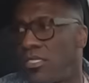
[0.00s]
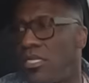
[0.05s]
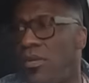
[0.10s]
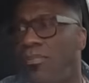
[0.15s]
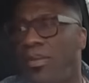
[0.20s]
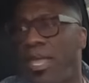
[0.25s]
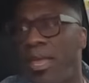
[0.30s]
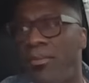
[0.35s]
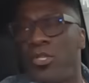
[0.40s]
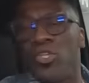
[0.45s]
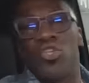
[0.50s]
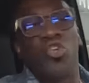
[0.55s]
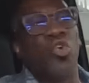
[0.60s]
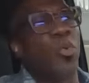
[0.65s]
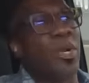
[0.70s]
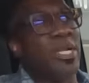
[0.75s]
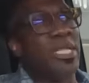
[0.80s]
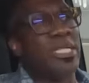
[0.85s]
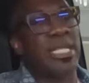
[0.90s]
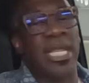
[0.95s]
To be able to do
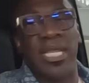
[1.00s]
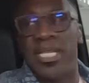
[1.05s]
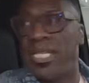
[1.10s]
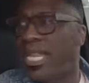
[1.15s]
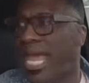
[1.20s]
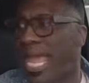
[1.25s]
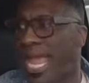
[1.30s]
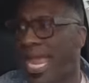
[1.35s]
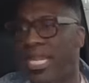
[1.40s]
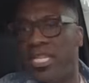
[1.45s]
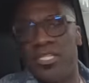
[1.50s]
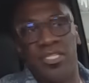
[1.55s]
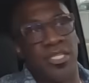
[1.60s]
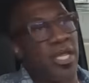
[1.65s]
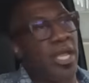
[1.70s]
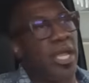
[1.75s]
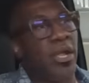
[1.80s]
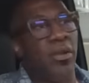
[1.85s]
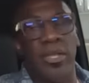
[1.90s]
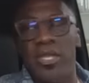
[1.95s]
what he did in the eighties
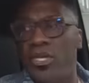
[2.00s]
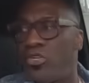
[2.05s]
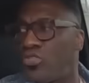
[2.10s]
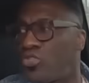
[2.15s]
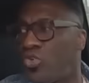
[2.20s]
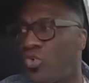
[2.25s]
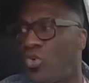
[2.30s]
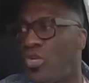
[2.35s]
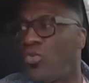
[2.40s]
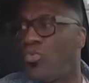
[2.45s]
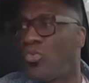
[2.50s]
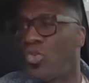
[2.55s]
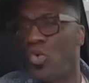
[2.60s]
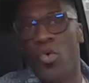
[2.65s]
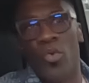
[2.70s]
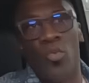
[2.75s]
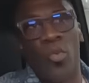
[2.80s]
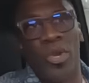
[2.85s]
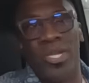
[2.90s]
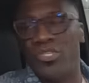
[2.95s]
and here he is doing
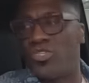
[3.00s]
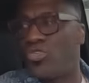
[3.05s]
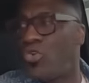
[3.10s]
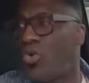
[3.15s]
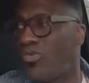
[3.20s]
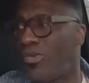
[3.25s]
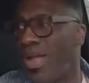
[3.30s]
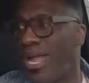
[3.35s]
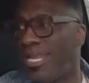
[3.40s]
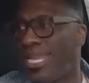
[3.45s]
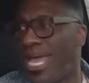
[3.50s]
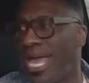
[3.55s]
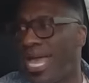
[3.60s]
doing what he's doing right